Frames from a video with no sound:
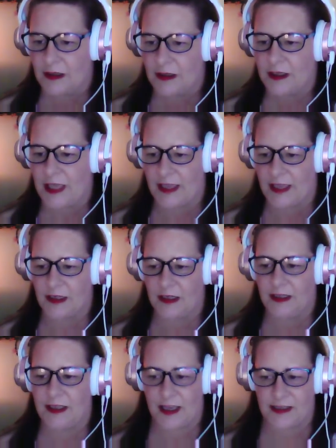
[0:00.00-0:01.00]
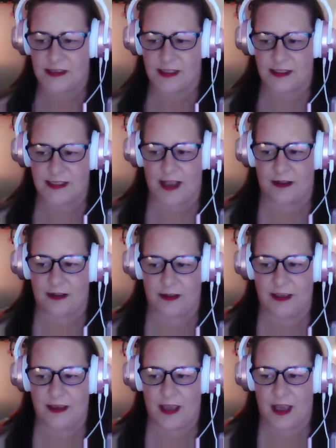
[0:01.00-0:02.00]
Candy, yes, exactly.
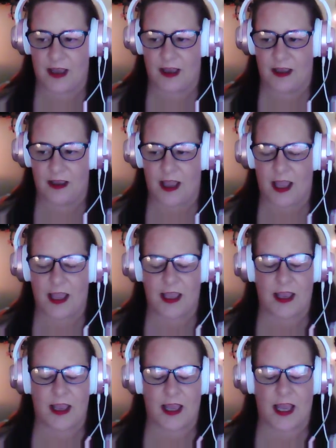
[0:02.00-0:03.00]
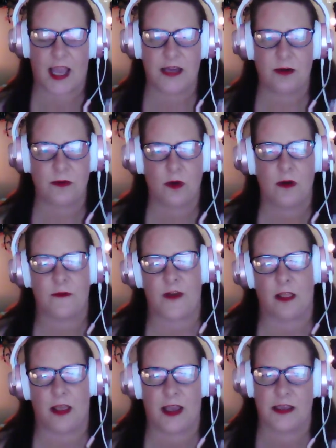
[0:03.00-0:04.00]
I don't know if Ella
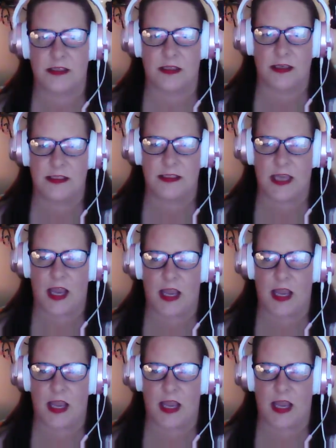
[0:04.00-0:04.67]
has a lazy eye.